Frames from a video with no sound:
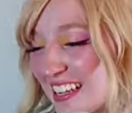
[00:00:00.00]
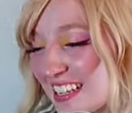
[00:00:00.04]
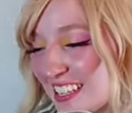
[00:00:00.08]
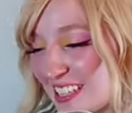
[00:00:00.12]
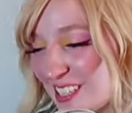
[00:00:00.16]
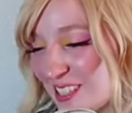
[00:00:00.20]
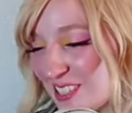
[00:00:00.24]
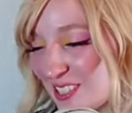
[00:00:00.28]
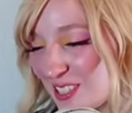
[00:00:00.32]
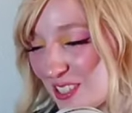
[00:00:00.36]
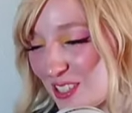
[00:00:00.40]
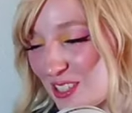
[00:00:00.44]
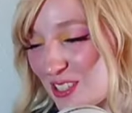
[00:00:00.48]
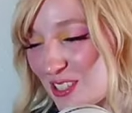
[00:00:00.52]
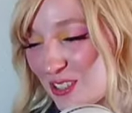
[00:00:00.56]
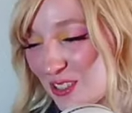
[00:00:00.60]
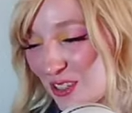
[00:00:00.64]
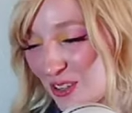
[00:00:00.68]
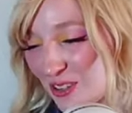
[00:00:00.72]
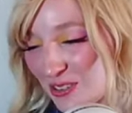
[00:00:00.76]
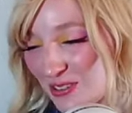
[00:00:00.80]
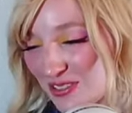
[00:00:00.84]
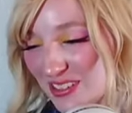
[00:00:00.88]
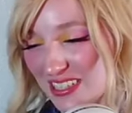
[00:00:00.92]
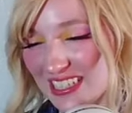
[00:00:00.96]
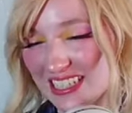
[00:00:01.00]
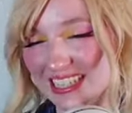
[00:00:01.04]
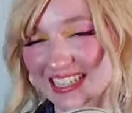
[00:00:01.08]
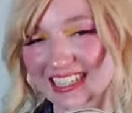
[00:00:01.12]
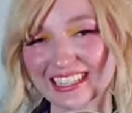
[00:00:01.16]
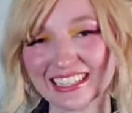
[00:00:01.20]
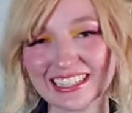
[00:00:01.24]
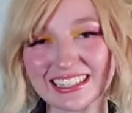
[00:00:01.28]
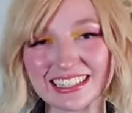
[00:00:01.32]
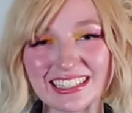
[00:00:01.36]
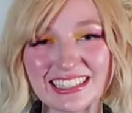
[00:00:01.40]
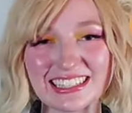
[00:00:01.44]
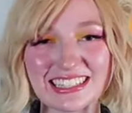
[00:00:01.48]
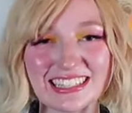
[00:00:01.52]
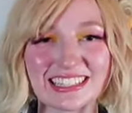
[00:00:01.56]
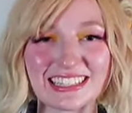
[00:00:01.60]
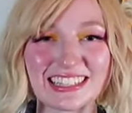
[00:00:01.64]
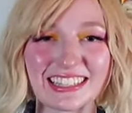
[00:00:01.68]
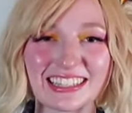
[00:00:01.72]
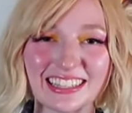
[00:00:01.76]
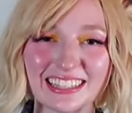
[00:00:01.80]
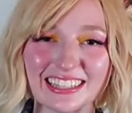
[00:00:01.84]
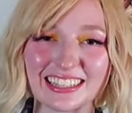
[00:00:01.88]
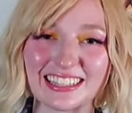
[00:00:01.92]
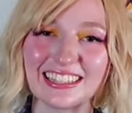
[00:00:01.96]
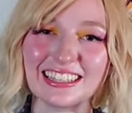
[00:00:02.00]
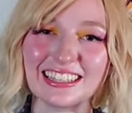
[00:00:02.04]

and it's just so ridiculous.